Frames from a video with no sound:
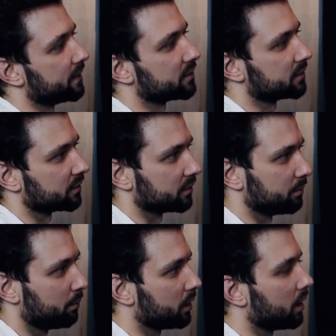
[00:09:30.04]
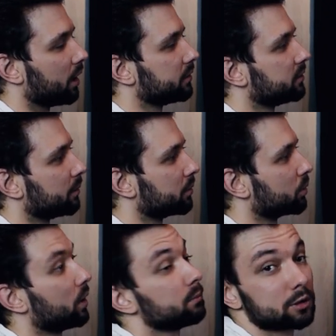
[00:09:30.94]
this ballad number
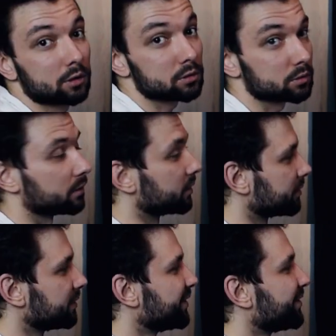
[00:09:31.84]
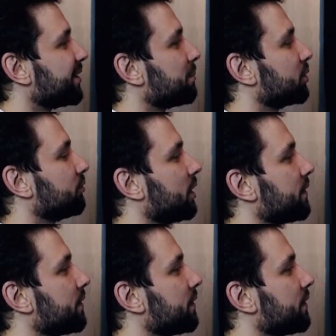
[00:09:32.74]
1, but also in a number of